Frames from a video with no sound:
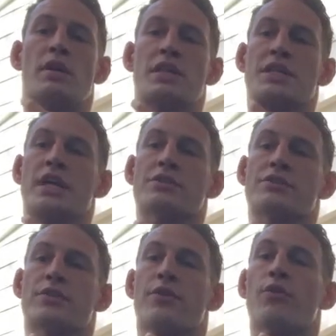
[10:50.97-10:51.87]
Inhale
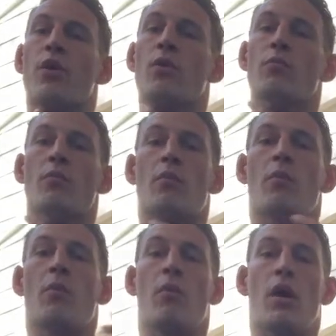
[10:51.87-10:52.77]
into the throat.
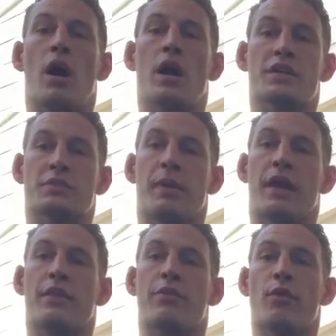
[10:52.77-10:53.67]

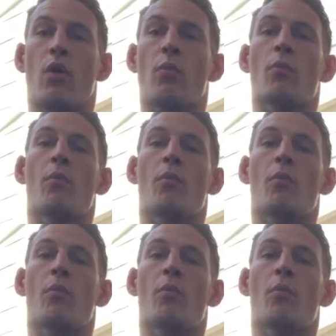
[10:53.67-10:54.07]
Expand the throat.